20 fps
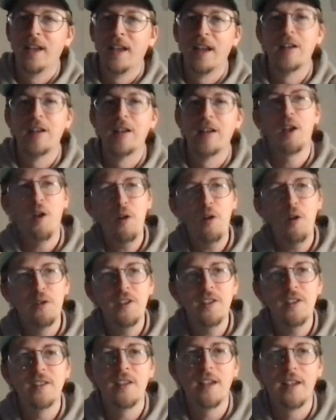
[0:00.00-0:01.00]
And I was like, oh,
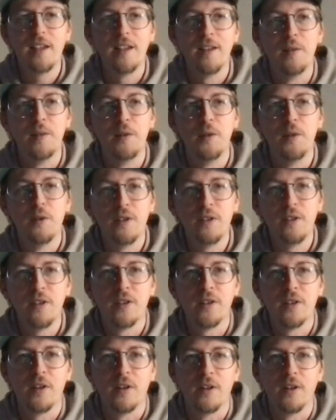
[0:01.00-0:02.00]
this is like a New
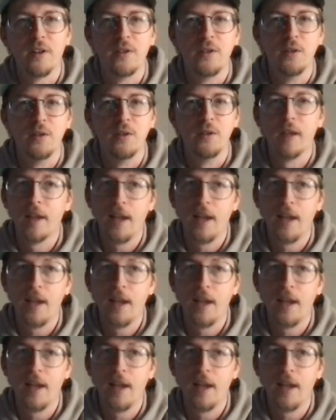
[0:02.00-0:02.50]
Yorker cartoon.